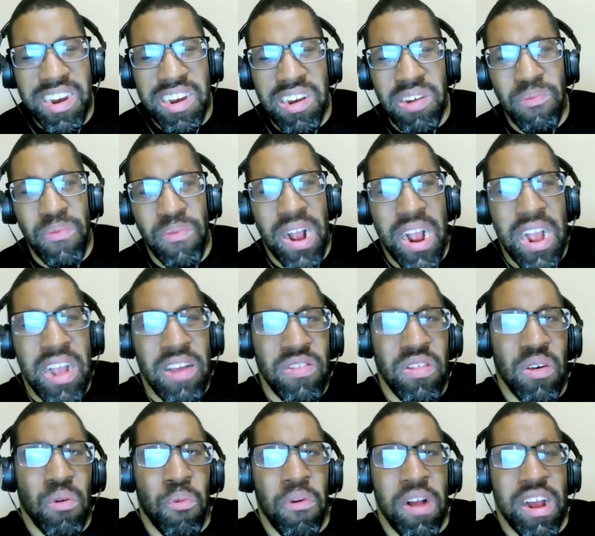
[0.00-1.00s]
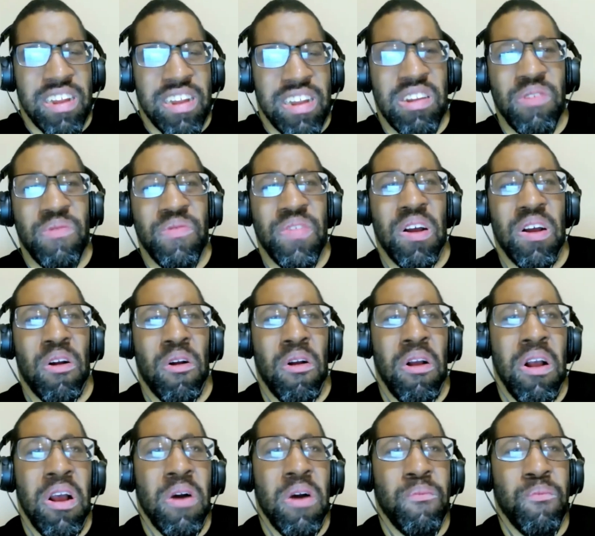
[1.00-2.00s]
did you make of the rest of their
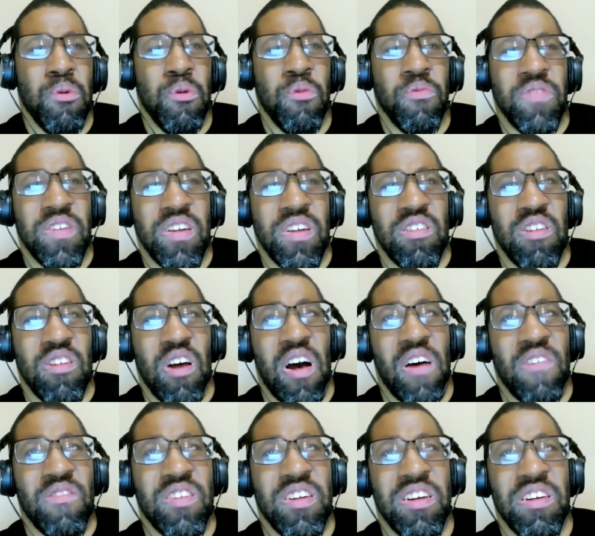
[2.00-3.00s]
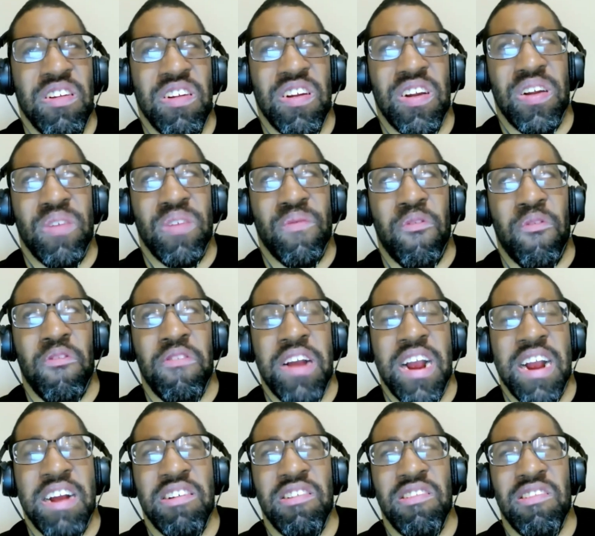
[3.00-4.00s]
moves this offseason in
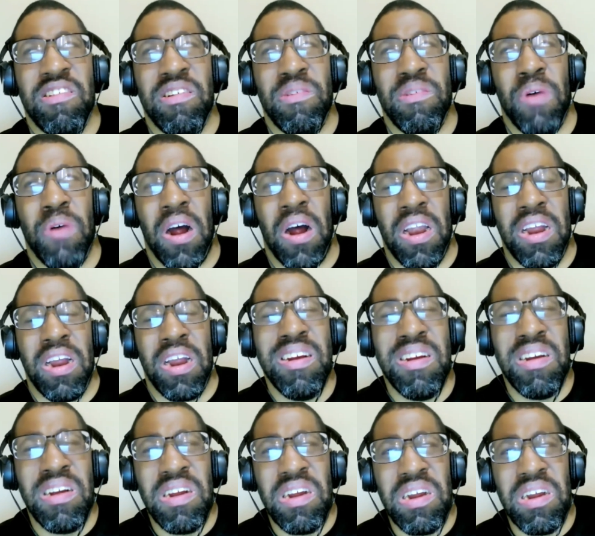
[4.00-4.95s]
free agency, Bonnie?